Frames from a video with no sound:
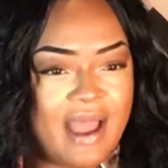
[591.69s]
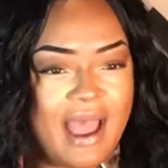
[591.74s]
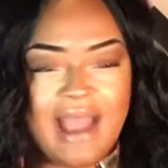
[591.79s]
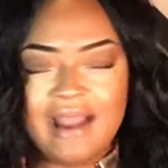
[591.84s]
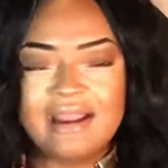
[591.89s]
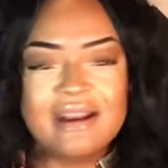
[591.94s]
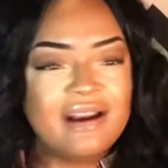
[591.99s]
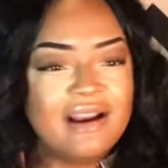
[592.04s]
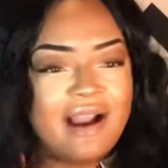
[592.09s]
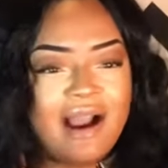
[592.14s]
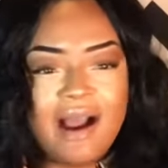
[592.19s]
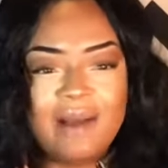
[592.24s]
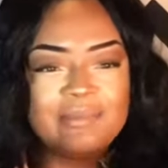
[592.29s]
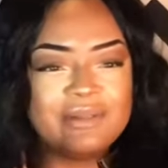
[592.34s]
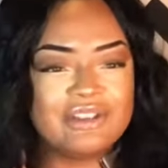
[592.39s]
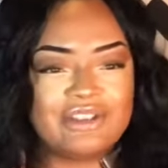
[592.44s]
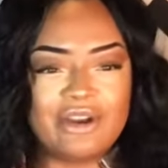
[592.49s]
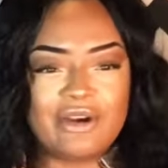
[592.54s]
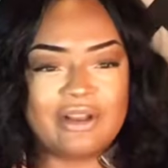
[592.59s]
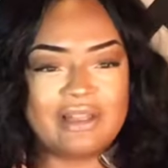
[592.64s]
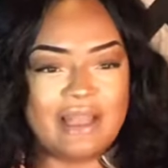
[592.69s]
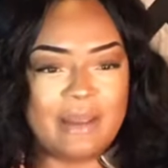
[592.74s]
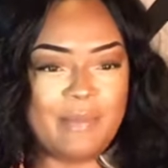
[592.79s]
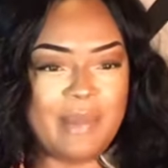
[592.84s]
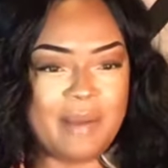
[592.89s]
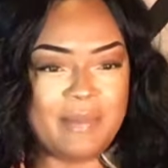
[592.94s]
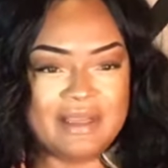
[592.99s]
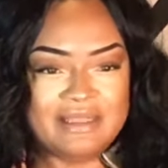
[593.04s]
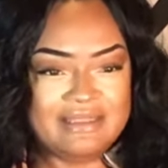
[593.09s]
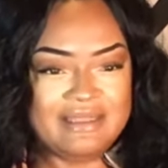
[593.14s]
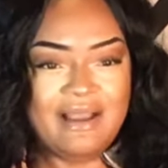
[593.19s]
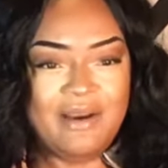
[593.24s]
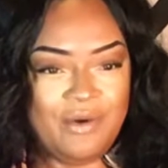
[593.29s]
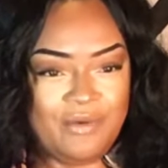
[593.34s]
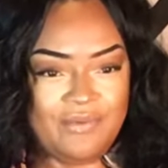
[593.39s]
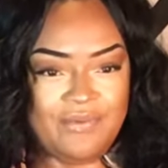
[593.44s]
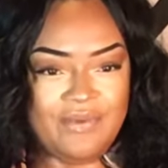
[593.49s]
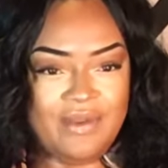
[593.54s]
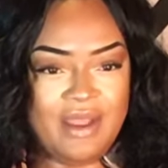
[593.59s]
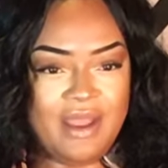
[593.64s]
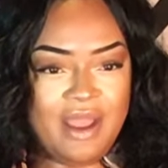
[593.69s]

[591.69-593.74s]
I can accomplish all that by myself.